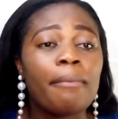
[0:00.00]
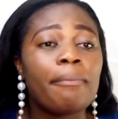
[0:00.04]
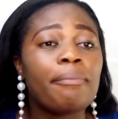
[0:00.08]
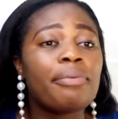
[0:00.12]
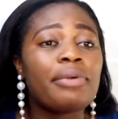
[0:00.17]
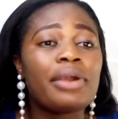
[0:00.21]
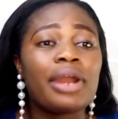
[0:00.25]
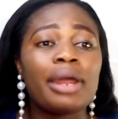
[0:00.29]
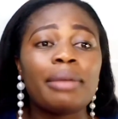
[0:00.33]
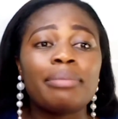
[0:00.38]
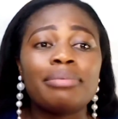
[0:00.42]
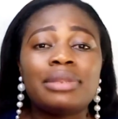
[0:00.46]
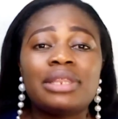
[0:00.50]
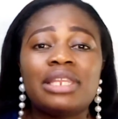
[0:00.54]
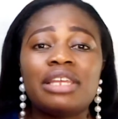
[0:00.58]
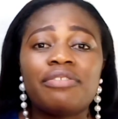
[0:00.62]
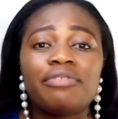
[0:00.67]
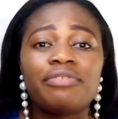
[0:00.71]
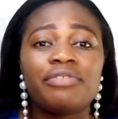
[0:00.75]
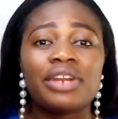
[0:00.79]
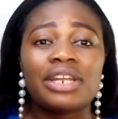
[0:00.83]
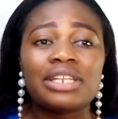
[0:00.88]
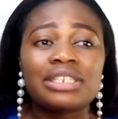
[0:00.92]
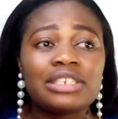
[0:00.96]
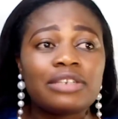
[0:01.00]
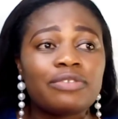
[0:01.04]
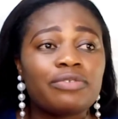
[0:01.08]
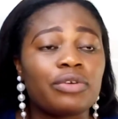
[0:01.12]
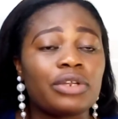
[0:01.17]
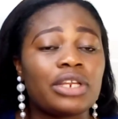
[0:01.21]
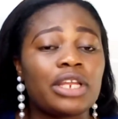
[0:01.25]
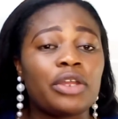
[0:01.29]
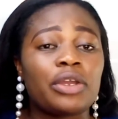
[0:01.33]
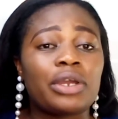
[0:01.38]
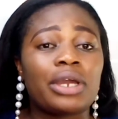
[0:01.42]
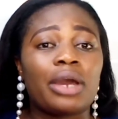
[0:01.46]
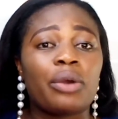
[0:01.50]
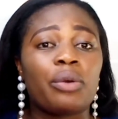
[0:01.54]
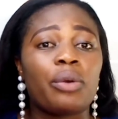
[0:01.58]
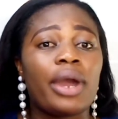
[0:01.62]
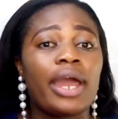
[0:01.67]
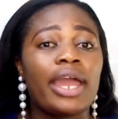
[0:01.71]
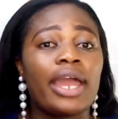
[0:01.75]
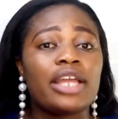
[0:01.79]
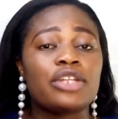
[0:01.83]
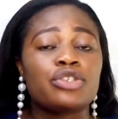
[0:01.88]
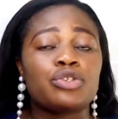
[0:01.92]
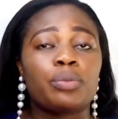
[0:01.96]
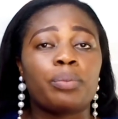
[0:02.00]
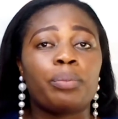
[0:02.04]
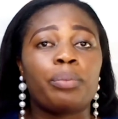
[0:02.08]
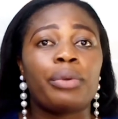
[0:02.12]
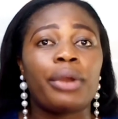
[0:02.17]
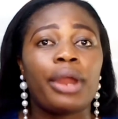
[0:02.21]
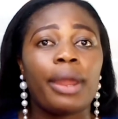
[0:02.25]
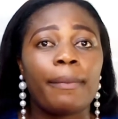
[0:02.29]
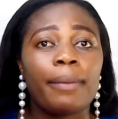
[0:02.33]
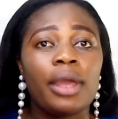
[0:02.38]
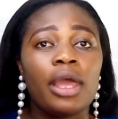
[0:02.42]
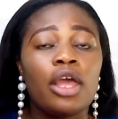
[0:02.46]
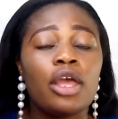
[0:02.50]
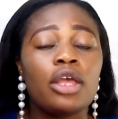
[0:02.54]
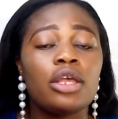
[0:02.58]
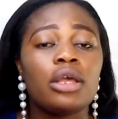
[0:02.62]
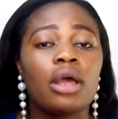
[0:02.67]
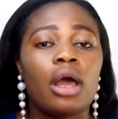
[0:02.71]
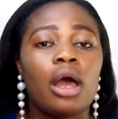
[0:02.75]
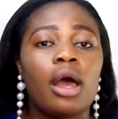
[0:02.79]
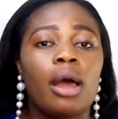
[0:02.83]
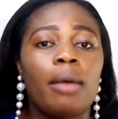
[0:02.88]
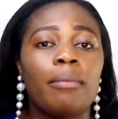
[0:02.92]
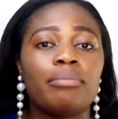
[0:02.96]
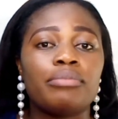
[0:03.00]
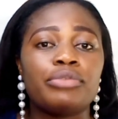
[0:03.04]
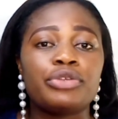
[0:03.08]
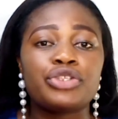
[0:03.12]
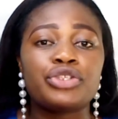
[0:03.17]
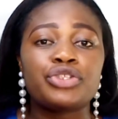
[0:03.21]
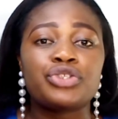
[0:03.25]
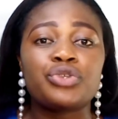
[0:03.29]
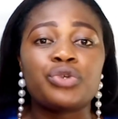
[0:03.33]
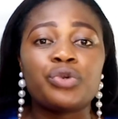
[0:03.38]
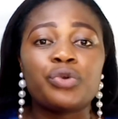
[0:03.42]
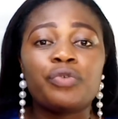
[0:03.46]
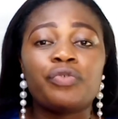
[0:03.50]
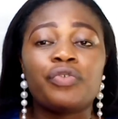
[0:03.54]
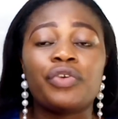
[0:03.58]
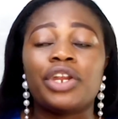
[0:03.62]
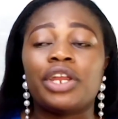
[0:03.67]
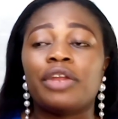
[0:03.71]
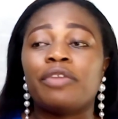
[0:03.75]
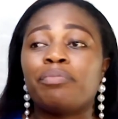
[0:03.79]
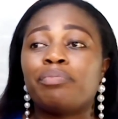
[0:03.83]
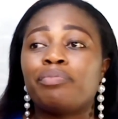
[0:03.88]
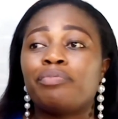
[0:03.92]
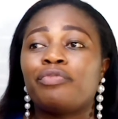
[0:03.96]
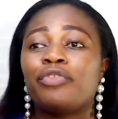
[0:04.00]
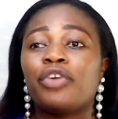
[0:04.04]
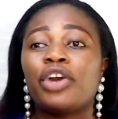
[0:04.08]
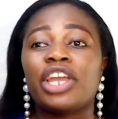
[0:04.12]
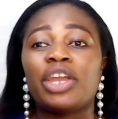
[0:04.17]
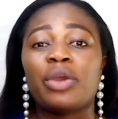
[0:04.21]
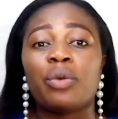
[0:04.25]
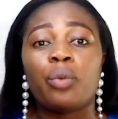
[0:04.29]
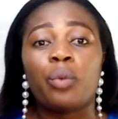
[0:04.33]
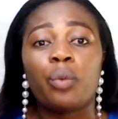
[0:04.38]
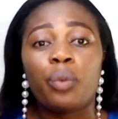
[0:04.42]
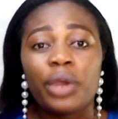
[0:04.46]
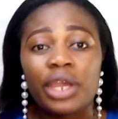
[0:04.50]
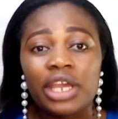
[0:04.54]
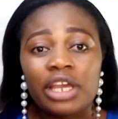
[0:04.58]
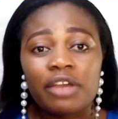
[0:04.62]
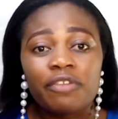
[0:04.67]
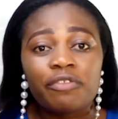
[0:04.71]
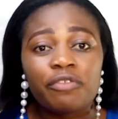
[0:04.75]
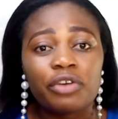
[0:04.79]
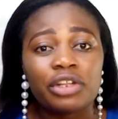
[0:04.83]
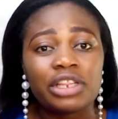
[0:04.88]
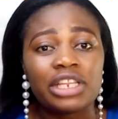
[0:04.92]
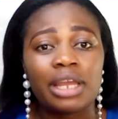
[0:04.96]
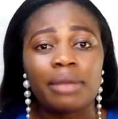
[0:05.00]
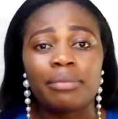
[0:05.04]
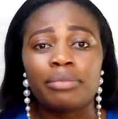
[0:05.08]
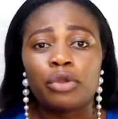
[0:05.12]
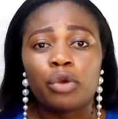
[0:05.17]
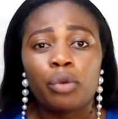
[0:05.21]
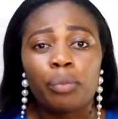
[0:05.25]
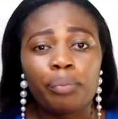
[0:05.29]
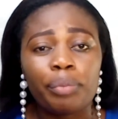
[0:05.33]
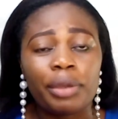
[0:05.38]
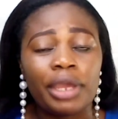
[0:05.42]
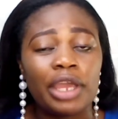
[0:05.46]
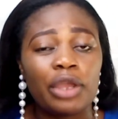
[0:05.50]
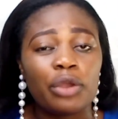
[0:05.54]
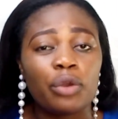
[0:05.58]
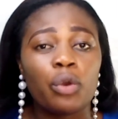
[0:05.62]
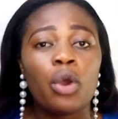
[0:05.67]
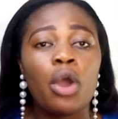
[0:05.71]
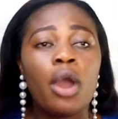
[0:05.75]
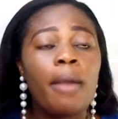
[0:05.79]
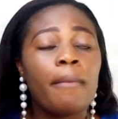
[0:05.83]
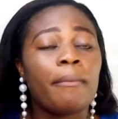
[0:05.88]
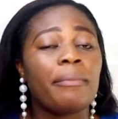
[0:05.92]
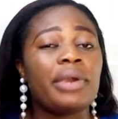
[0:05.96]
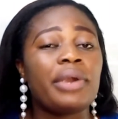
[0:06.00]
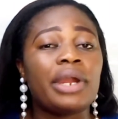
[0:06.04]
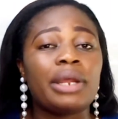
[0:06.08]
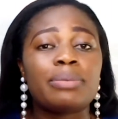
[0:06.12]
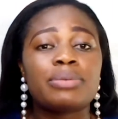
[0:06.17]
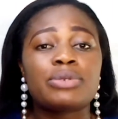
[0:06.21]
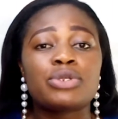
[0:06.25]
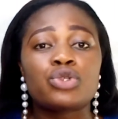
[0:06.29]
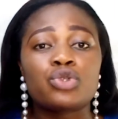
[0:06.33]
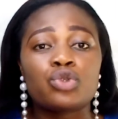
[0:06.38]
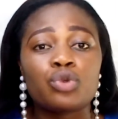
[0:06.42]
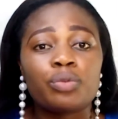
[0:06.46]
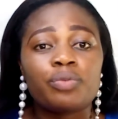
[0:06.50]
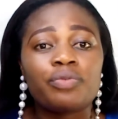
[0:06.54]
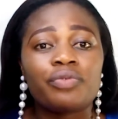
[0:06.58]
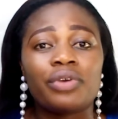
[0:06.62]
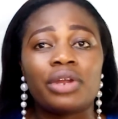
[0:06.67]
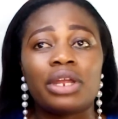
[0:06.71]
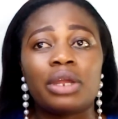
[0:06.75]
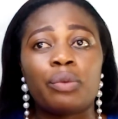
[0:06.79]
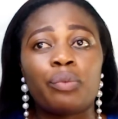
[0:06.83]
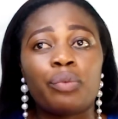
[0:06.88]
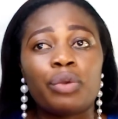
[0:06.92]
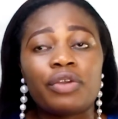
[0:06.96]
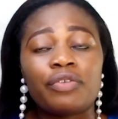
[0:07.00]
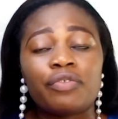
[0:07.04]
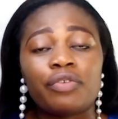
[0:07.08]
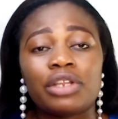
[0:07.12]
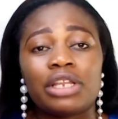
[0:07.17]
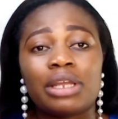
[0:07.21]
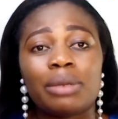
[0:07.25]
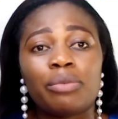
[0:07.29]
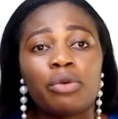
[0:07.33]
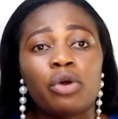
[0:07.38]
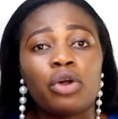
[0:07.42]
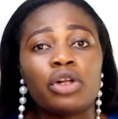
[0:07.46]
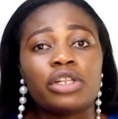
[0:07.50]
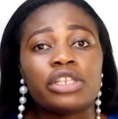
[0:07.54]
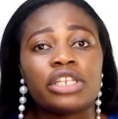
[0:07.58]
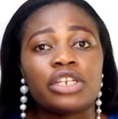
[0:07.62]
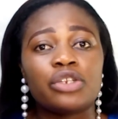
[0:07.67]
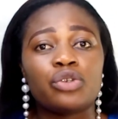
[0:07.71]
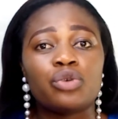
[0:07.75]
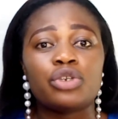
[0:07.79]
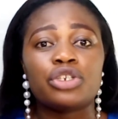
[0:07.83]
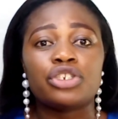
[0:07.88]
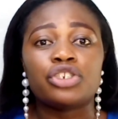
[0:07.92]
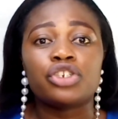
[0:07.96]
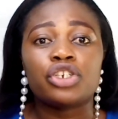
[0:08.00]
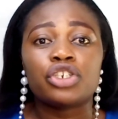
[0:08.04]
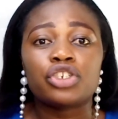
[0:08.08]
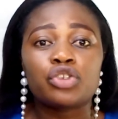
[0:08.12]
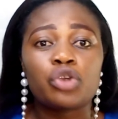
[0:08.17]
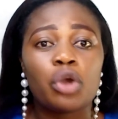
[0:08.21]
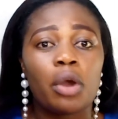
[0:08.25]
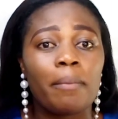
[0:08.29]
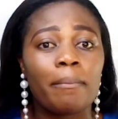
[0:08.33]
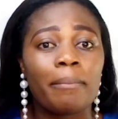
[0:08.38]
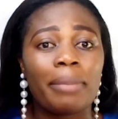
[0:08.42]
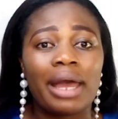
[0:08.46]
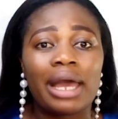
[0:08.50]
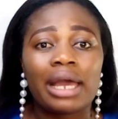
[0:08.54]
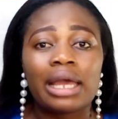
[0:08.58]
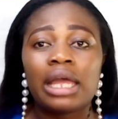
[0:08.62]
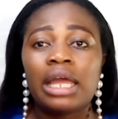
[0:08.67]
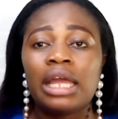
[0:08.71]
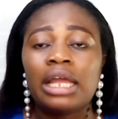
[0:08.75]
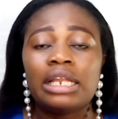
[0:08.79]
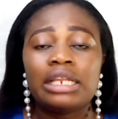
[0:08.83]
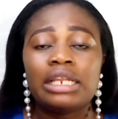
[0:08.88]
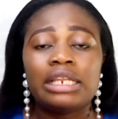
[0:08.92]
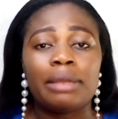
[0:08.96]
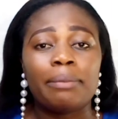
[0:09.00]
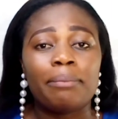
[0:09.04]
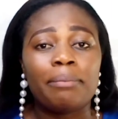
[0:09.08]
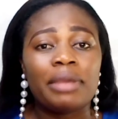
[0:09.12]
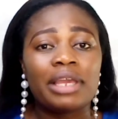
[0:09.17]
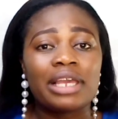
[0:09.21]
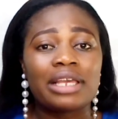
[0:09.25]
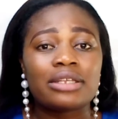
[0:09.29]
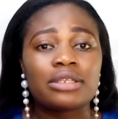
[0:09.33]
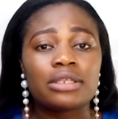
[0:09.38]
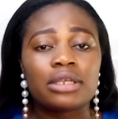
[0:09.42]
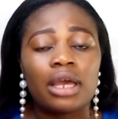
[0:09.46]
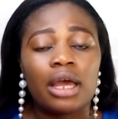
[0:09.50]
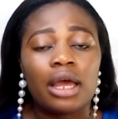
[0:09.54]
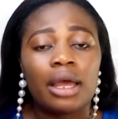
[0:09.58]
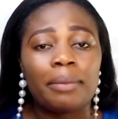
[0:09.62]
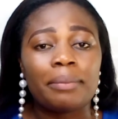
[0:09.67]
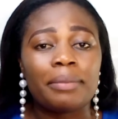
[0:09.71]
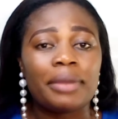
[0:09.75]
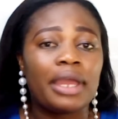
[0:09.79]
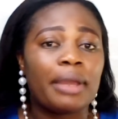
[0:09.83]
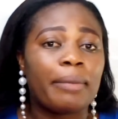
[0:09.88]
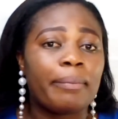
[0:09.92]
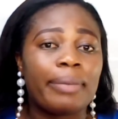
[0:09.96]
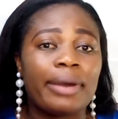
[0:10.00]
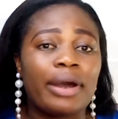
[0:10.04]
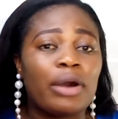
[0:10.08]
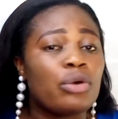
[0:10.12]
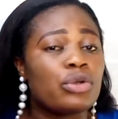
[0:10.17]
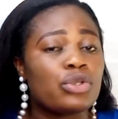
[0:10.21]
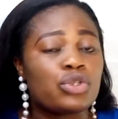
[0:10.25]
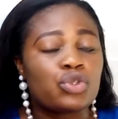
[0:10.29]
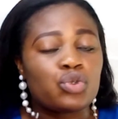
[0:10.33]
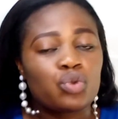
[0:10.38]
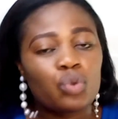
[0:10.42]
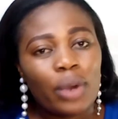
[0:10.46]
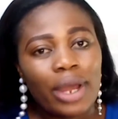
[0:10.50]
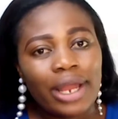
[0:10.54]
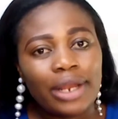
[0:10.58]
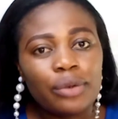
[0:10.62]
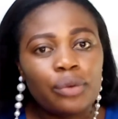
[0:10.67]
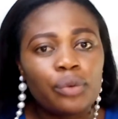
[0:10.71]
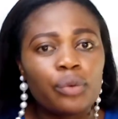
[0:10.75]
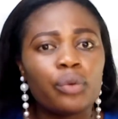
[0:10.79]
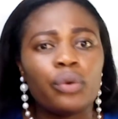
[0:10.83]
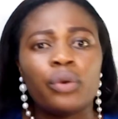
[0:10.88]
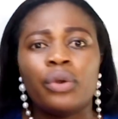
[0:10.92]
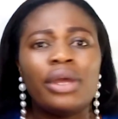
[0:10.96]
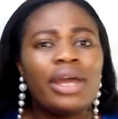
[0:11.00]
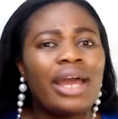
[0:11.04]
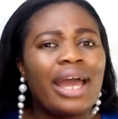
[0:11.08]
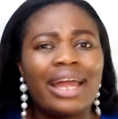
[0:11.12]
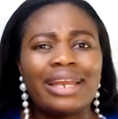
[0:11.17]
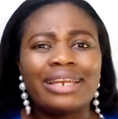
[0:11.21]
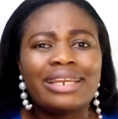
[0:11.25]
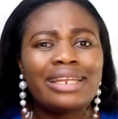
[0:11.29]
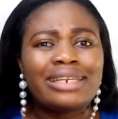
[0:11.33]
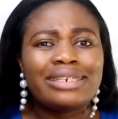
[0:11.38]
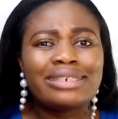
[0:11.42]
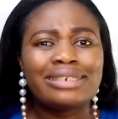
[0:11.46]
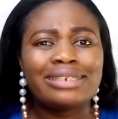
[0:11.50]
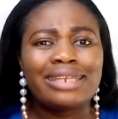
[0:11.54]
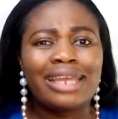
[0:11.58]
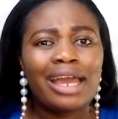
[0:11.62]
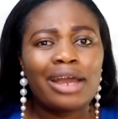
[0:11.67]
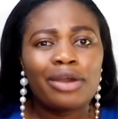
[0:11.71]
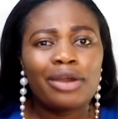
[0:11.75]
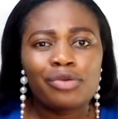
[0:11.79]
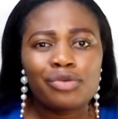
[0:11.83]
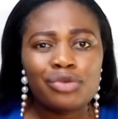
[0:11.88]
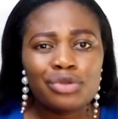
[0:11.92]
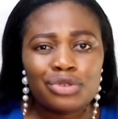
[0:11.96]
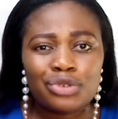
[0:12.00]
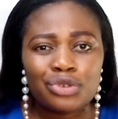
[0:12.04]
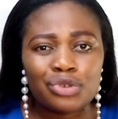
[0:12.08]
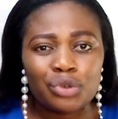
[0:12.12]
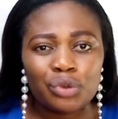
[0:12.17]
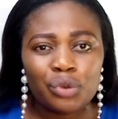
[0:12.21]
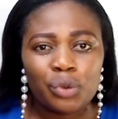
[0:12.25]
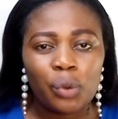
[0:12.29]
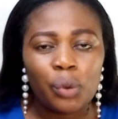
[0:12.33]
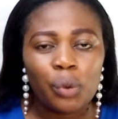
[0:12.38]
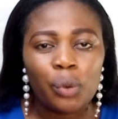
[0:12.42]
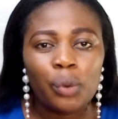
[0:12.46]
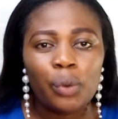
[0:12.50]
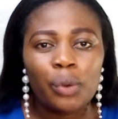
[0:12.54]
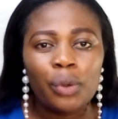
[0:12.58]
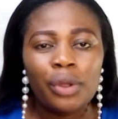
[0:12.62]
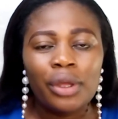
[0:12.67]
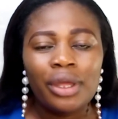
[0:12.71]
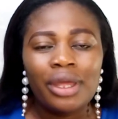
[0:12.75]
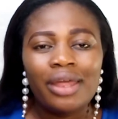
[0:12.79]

Prep differently for them. You can go ahead to prep um, stew for a for a week for them. They'll pay you prep soup for a week for them. All they know is just come back, they make um, eba or swallow, and then they are good to go.